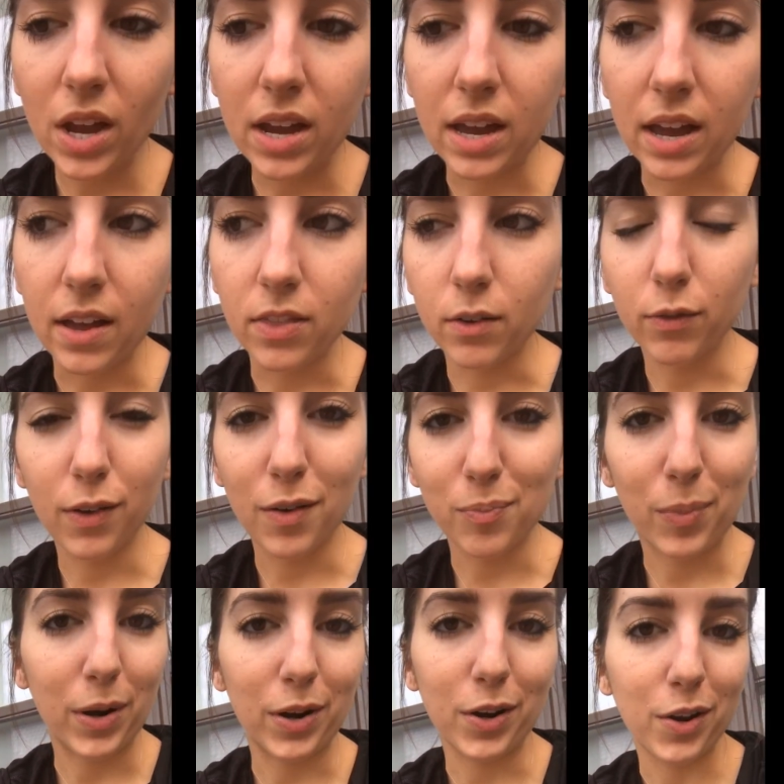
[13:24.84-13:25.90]
And the
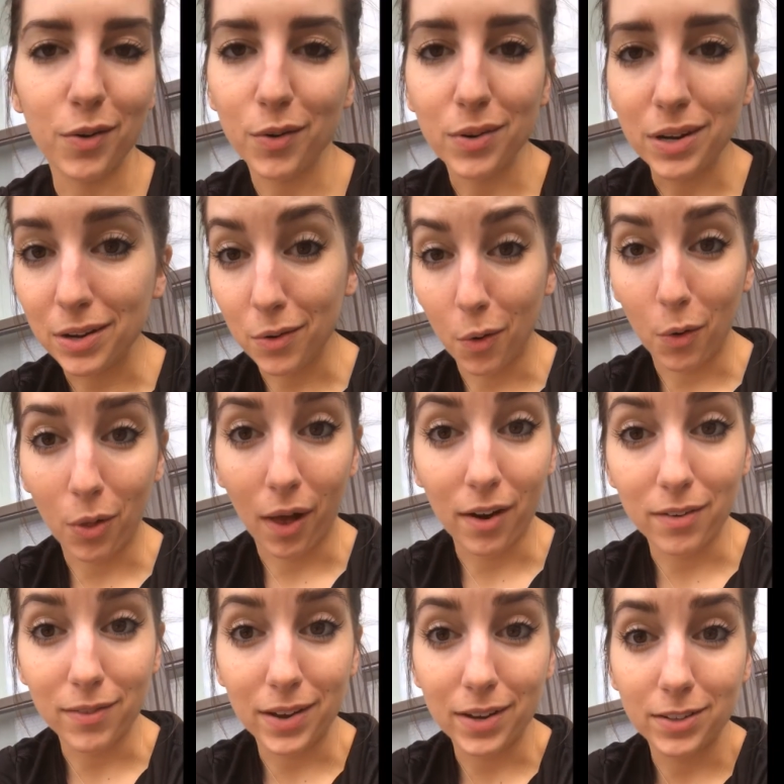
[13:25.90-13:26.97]
fluff butter, you don't need a whole
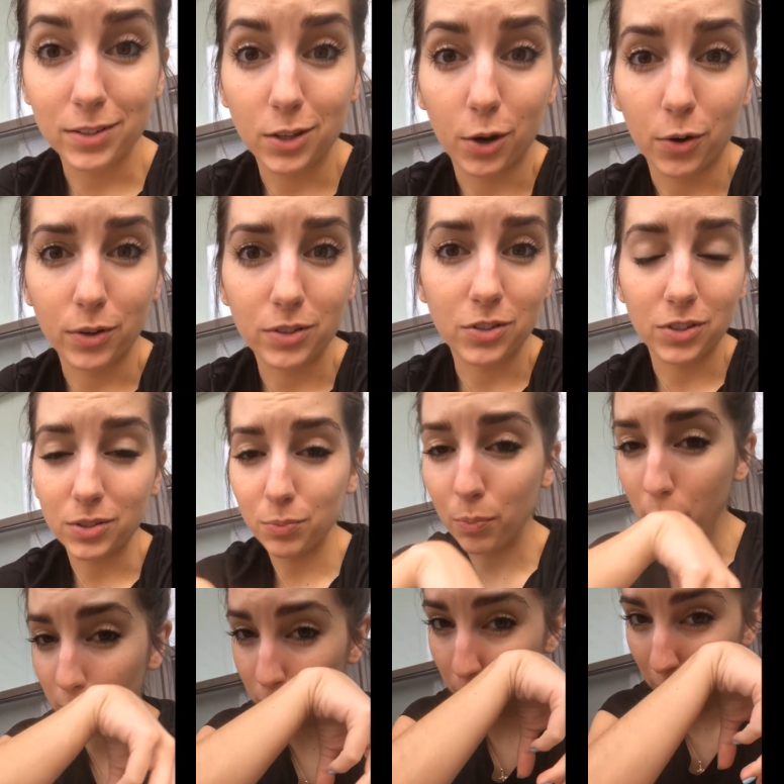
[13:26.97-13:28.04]
lot of it, so it's
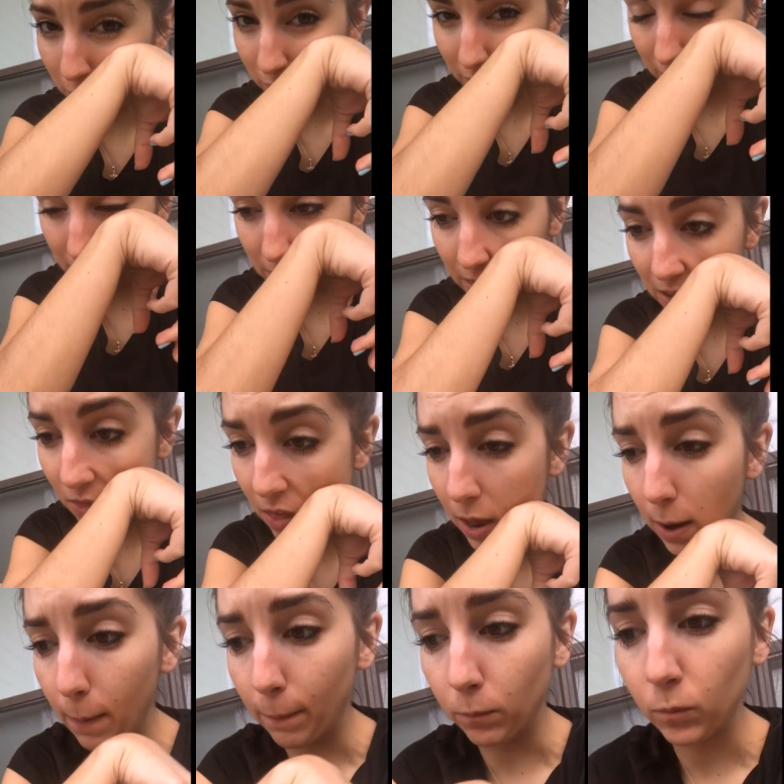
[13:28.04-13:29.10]
perfect. And
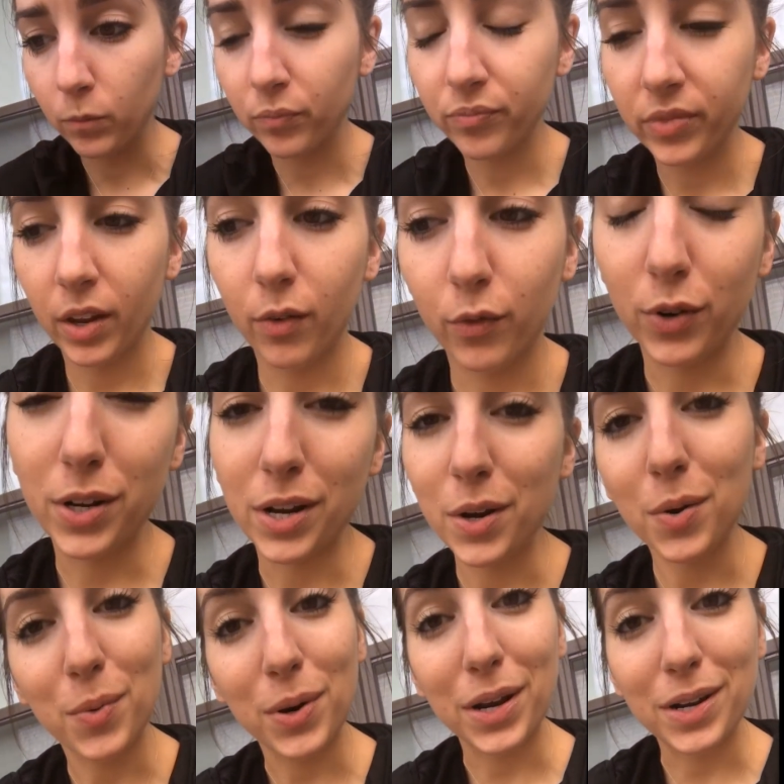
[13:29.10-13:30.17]
then for
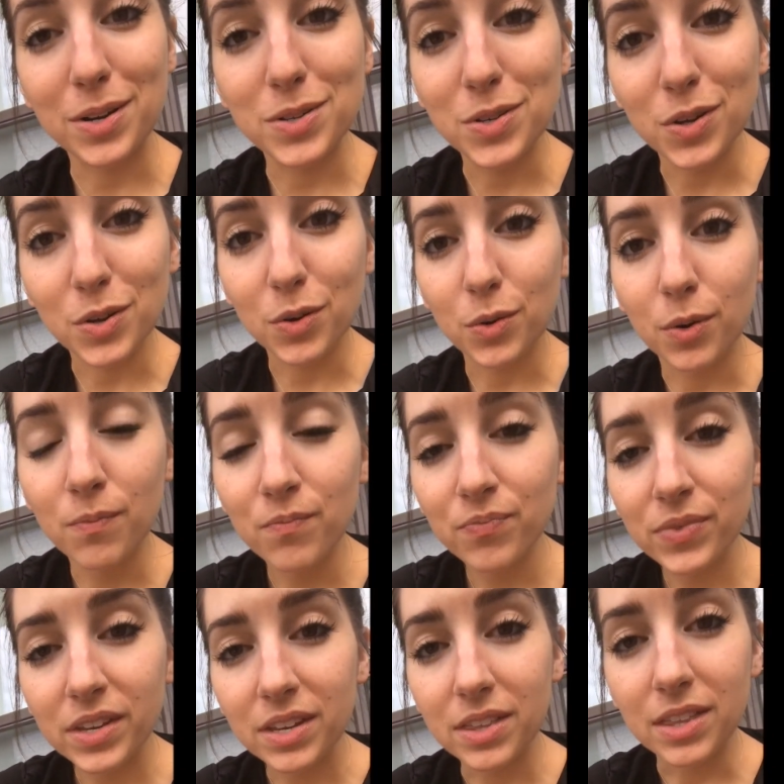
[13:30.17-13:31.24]
dinner, we're gonna do
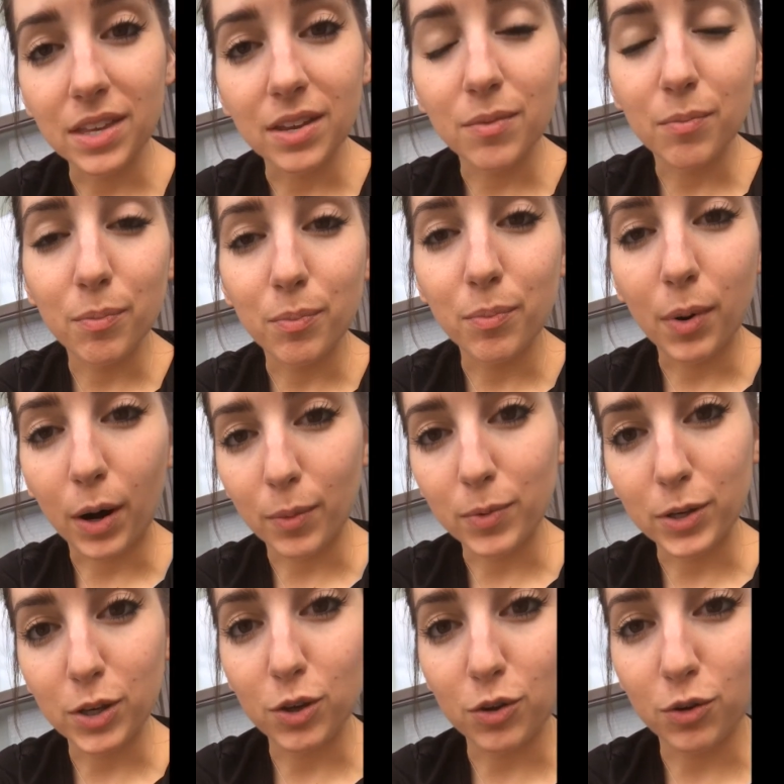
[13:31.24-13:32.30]
the
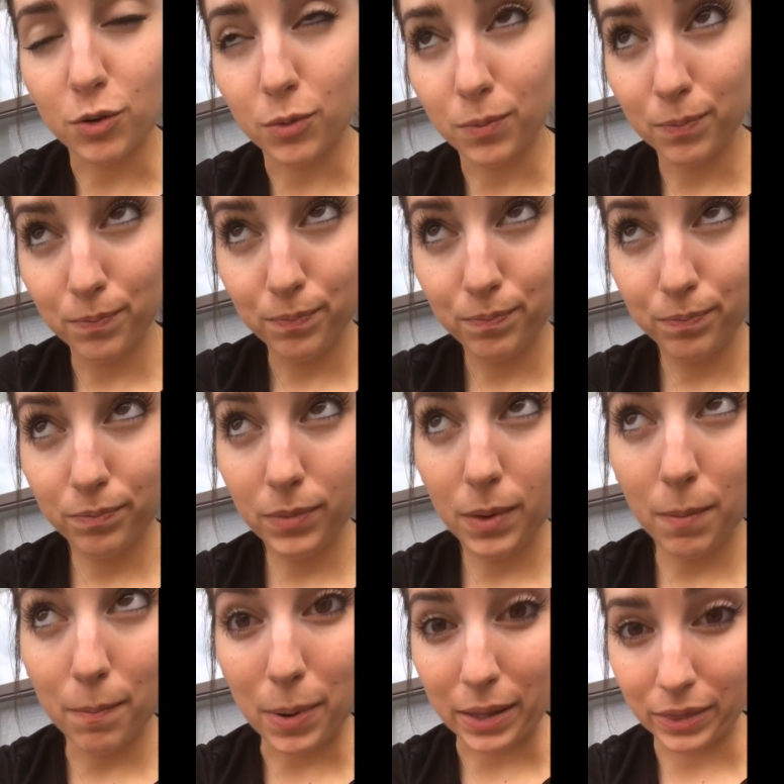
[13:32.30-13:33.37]
barbecue
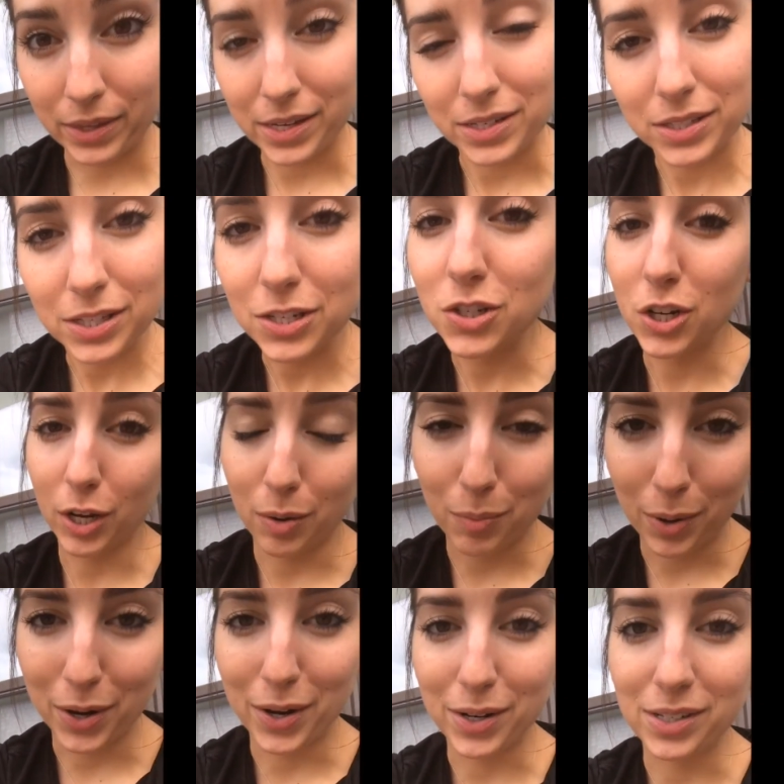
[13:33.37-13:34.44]
bunless chicken
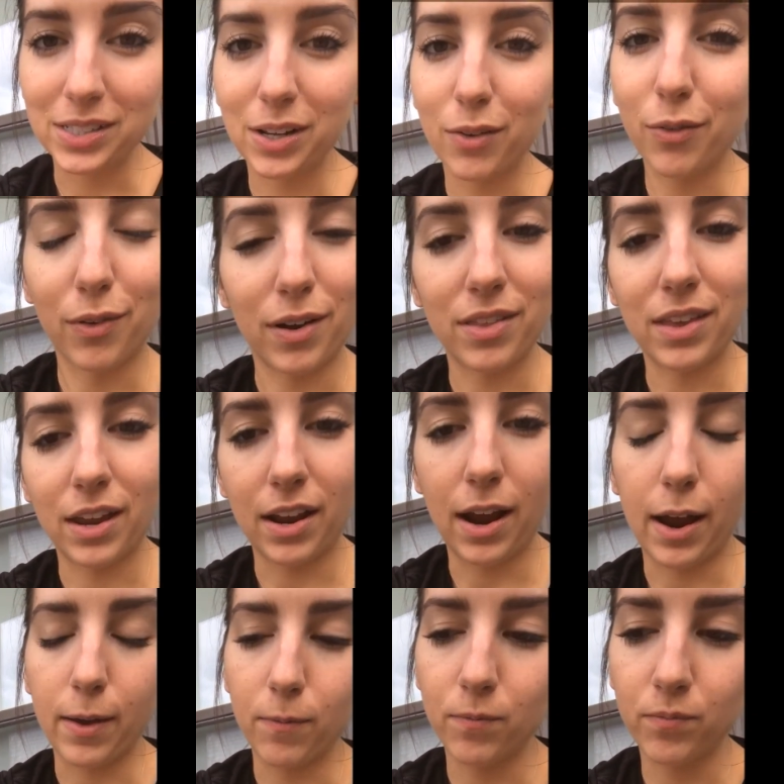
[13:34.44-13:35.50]
burgers that
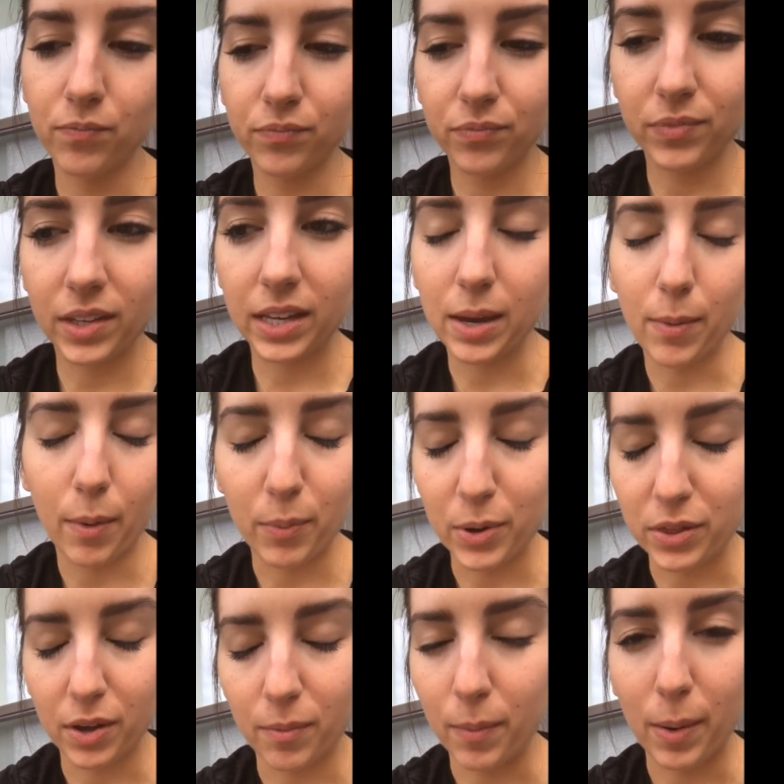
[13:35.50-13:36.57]
I came up
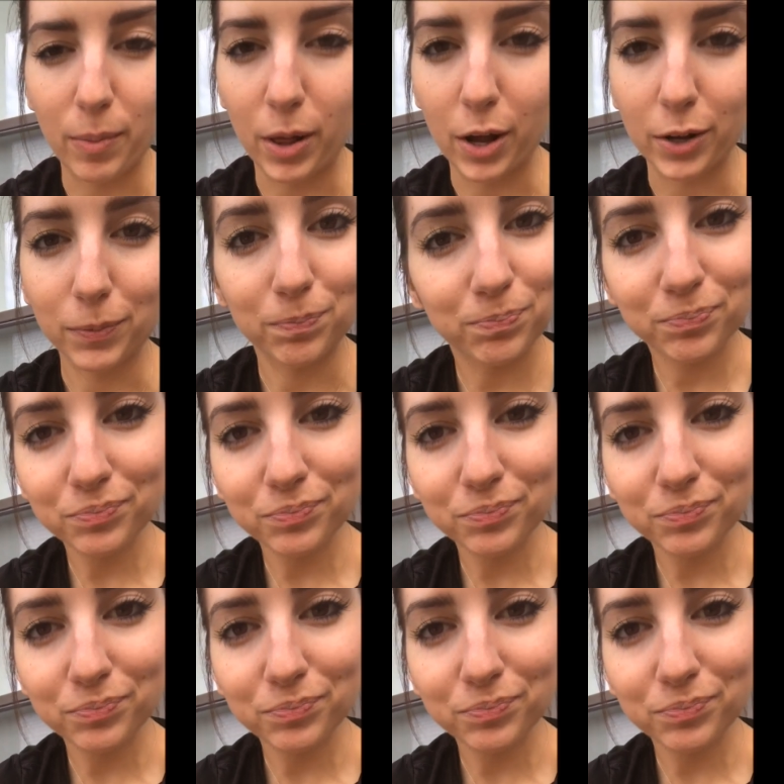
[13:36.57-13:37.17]
with on my blog.